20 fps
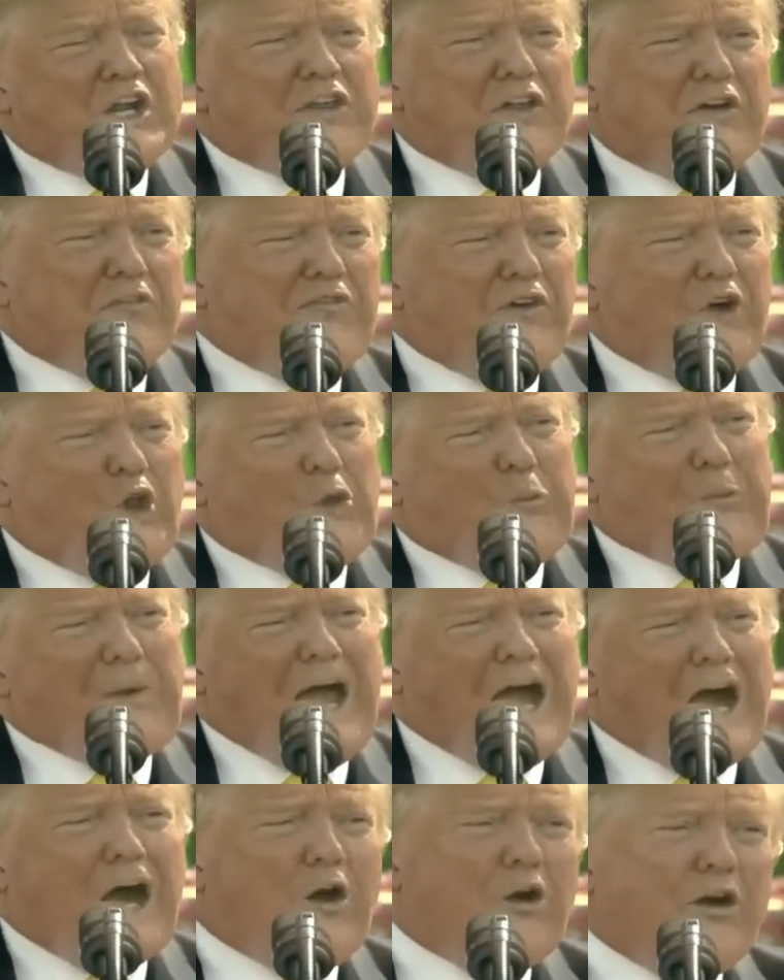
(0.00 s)
the full
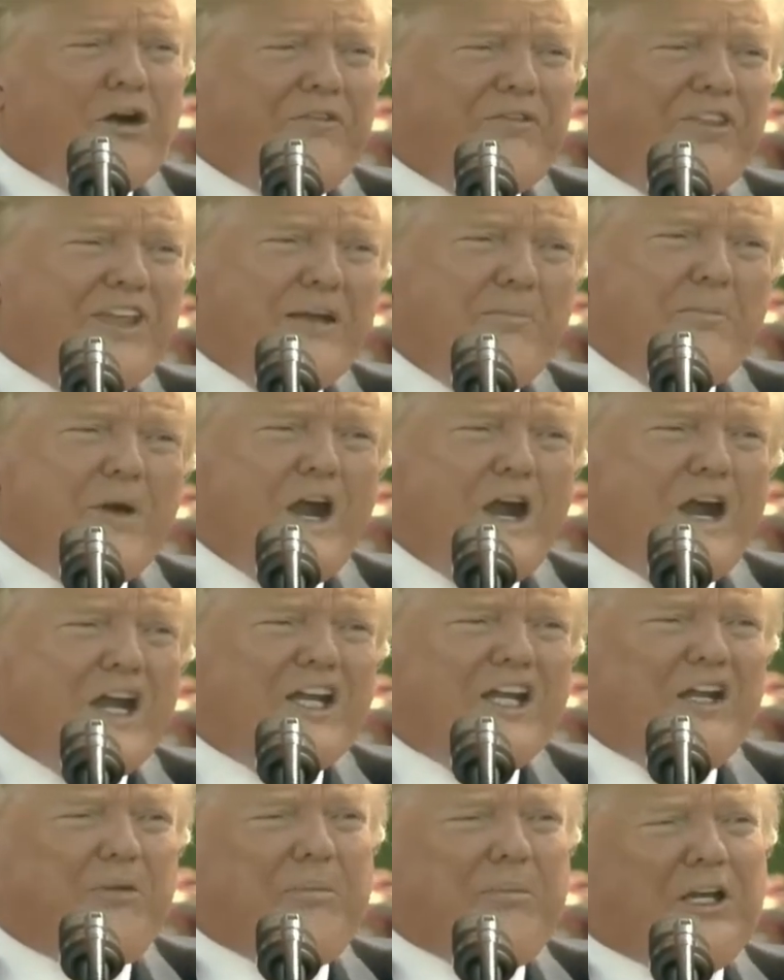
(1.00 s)
power of the
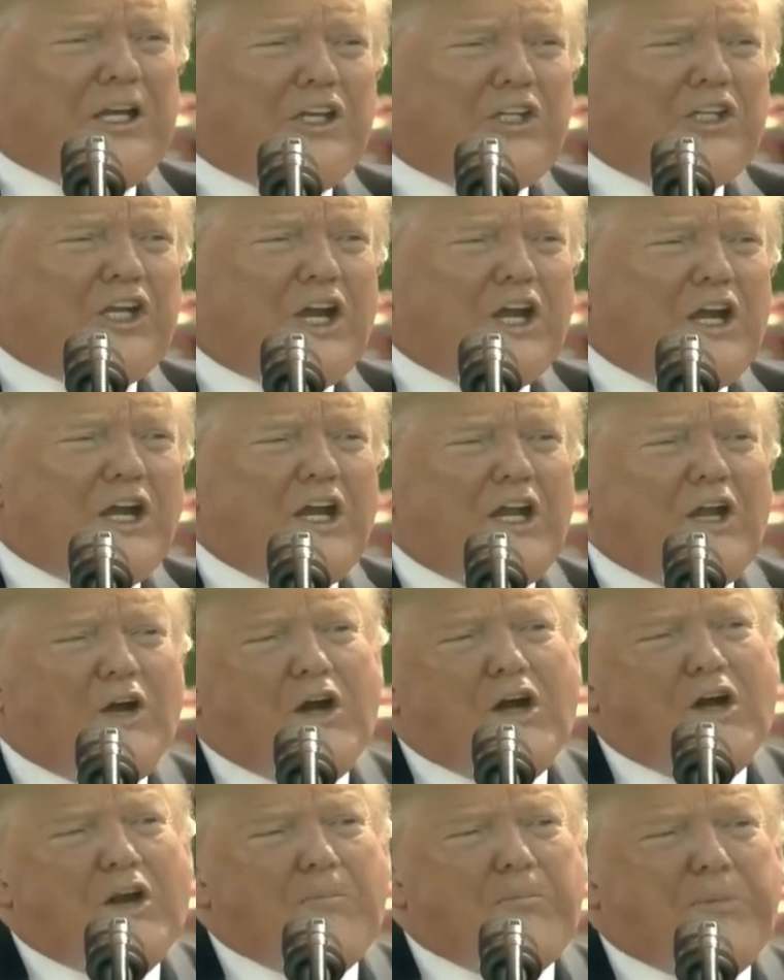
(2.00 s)
American military
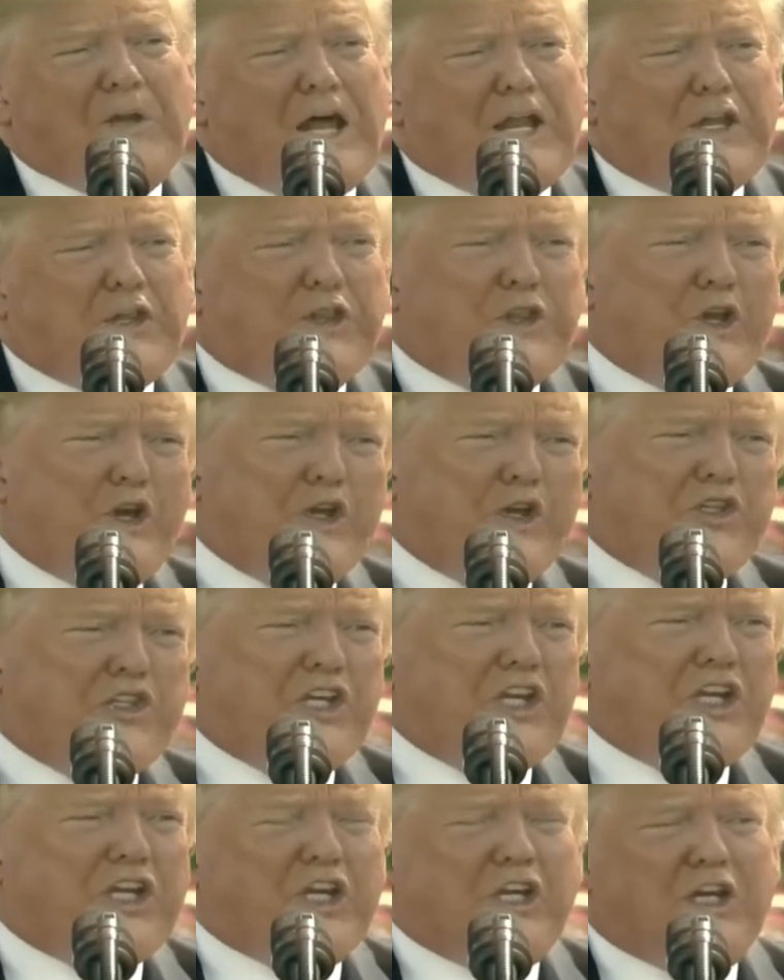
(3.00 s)
on
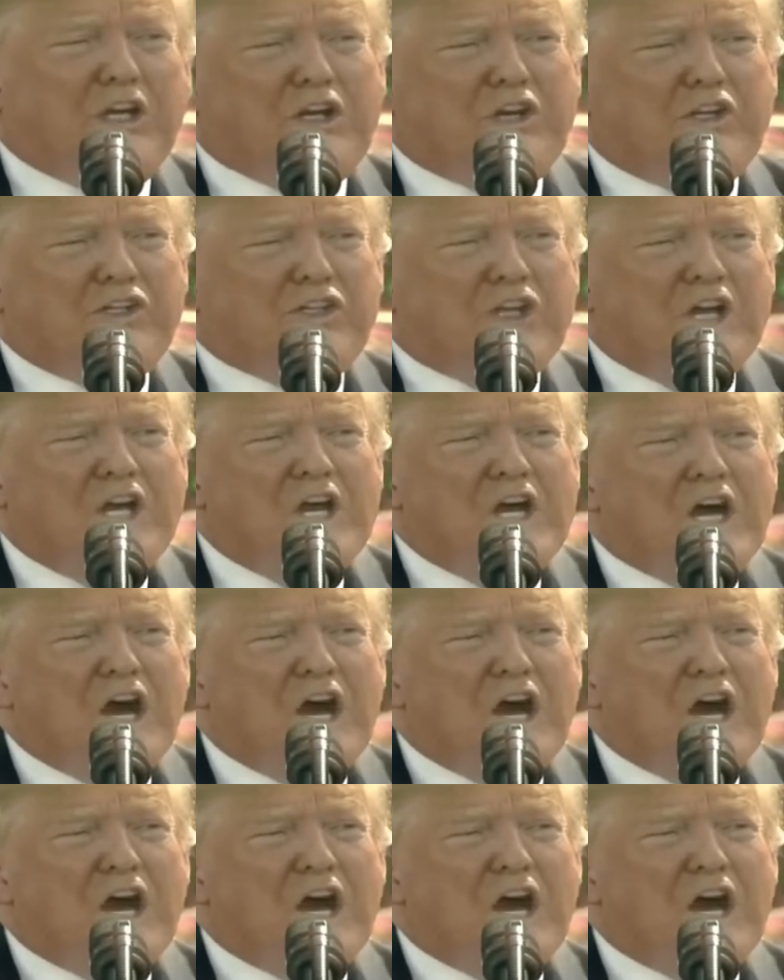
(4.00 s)
bloodthirsty killers